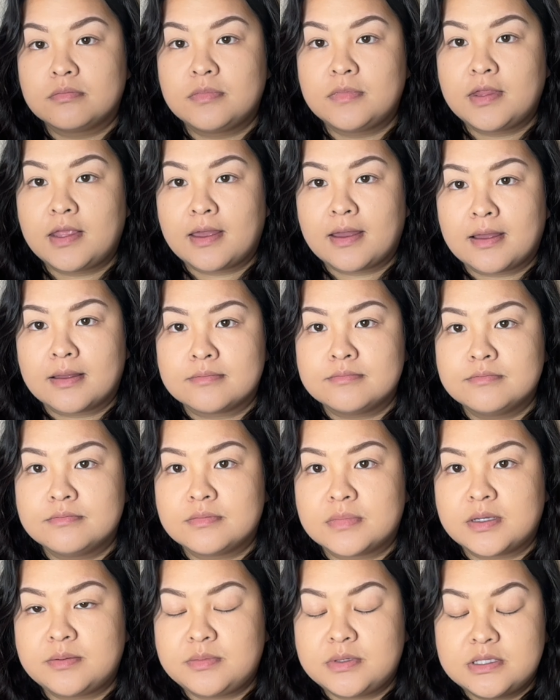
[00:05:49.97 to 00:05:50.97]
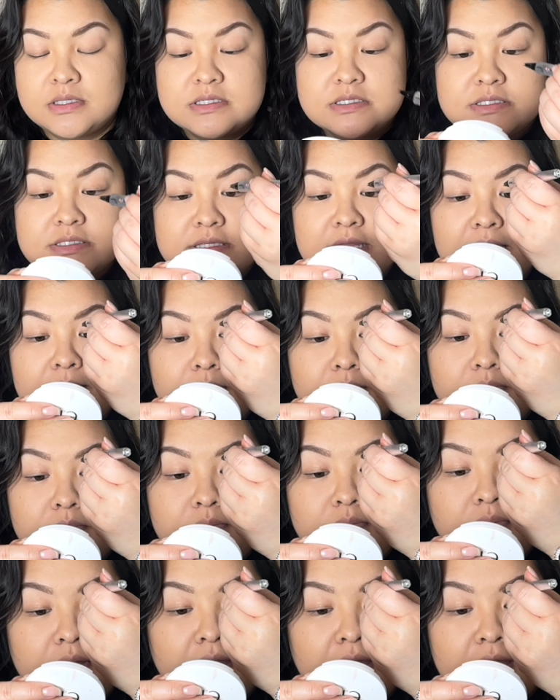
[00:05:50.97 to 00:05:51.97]
Yeah, I mean, it's
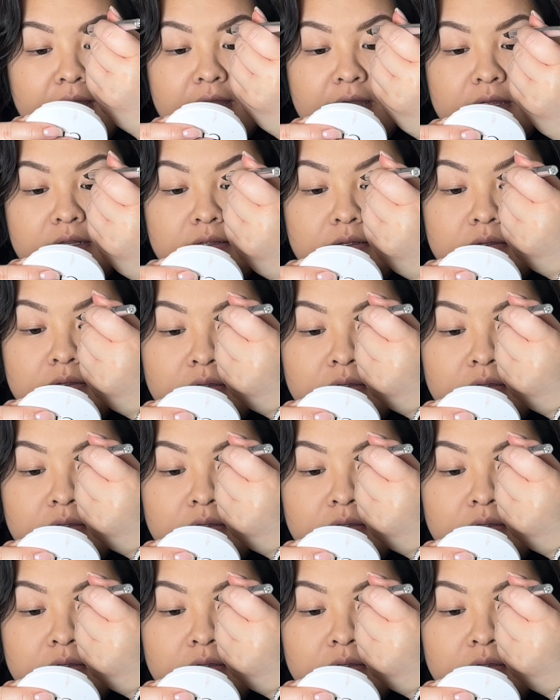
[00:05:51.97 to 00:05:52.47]
not bad.